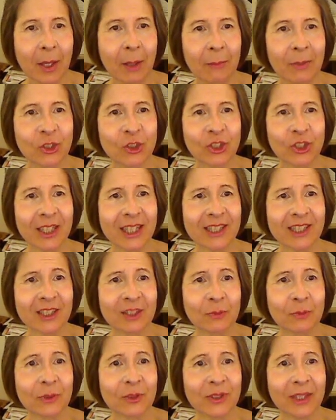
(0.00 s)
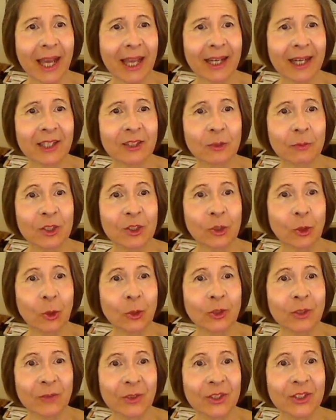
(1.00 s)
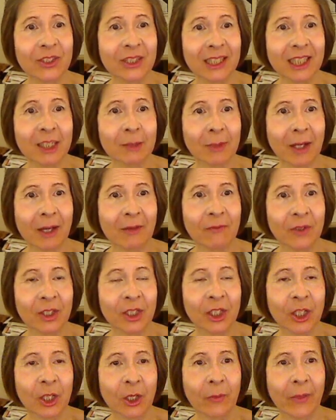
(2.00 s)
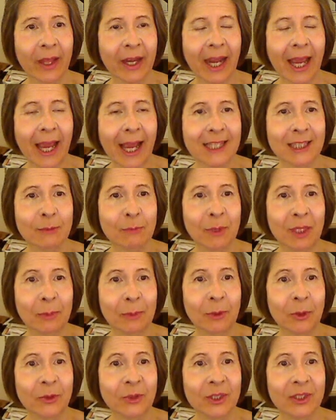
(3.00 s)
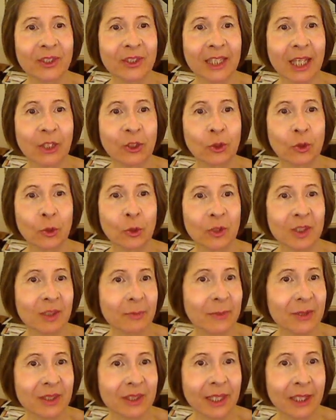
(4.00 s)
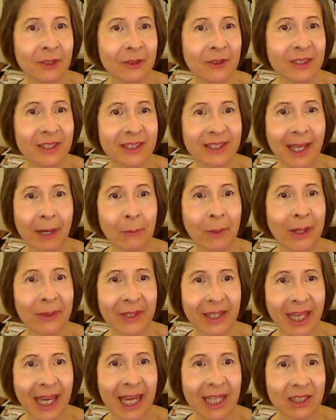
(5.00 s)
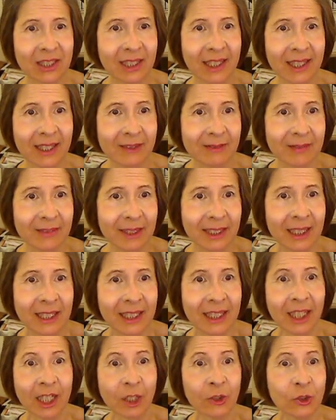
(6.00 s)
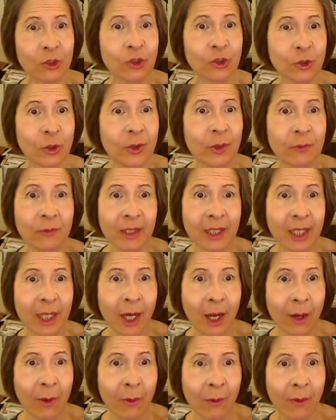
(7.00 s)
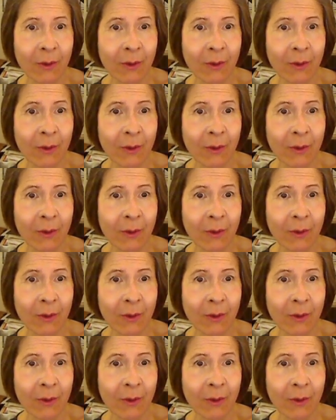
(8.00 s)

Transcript: But Jesus, was that as a result of listening to my video that asked people to send you Christmas letters? Is that why the cat did it? He understood the video?